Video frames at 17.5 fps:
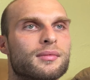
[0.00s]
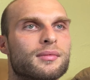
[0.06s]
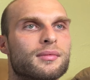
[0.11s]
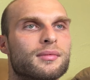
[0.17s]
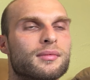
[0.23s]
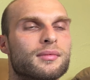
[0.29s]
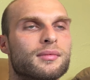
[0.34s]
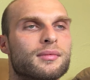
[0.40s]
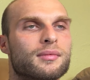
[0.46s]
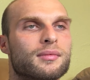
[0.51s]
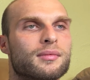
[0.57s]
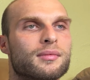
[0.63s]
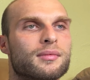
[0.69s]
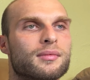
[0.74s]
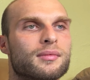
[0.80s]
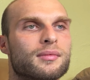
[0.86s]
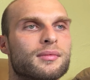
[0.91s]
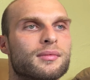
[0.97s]

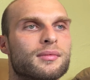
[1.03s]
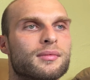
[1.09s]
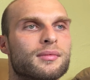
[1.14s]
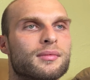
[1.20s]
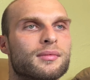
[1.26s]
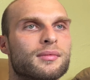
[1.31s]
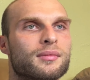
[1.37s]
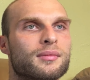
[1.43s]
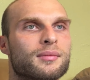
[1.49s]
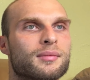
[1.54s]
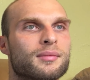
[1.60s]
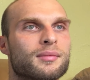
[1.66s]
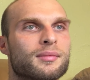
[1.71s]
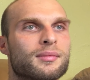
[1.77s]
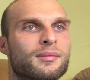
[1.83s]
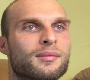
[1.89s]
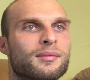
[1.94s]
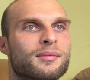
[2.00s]

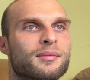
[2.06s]
[no speech]